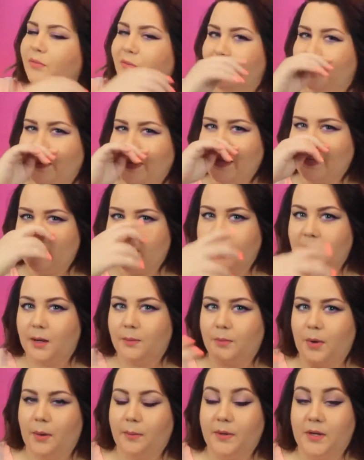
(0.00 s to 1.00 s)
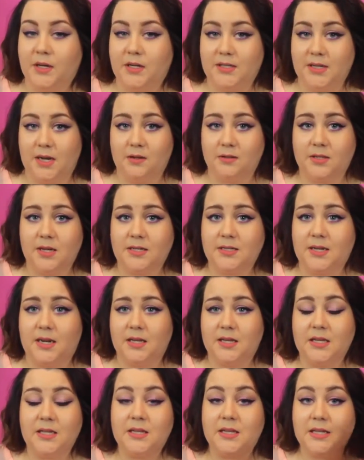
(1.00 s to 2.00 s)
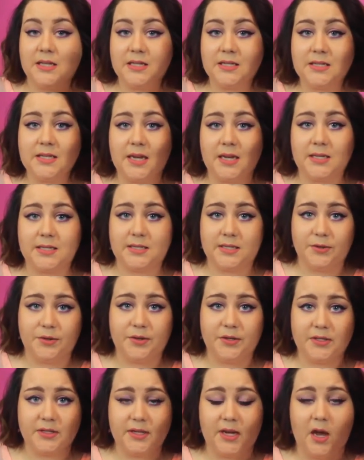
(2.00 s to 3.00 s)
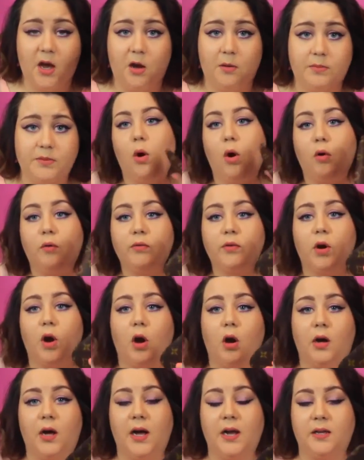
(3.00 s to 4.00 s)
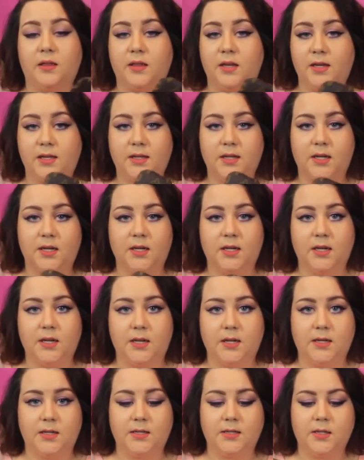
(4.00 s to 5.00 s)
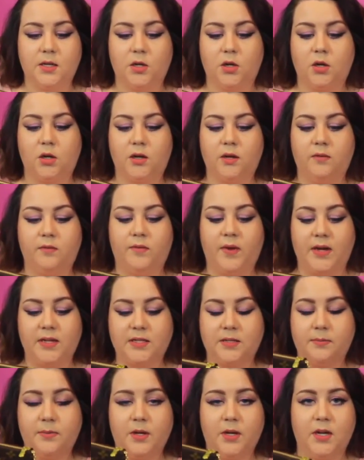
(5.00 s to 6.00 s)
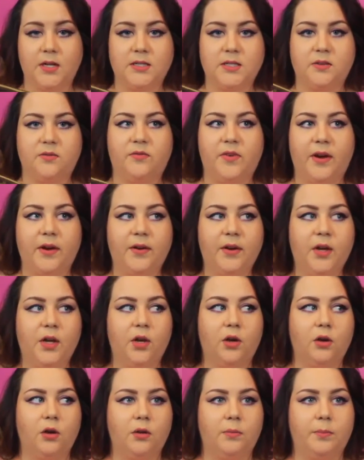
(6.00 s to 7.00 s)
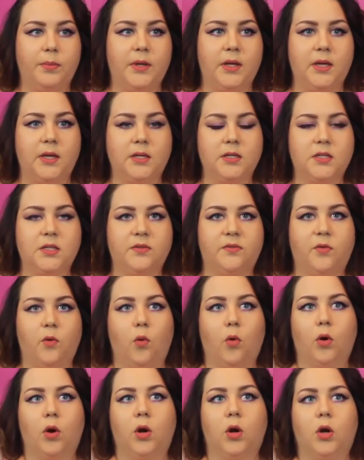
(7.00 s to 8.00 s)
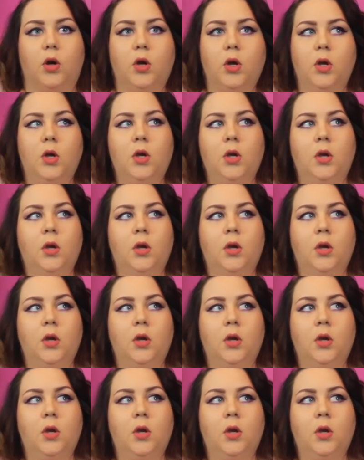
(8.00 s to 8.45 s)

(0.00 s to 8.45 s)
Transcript: for me, I think I'm probably going to downsize, and I think this has seriously helped. Overall, I think that it is a good investment. It's a very good piece for,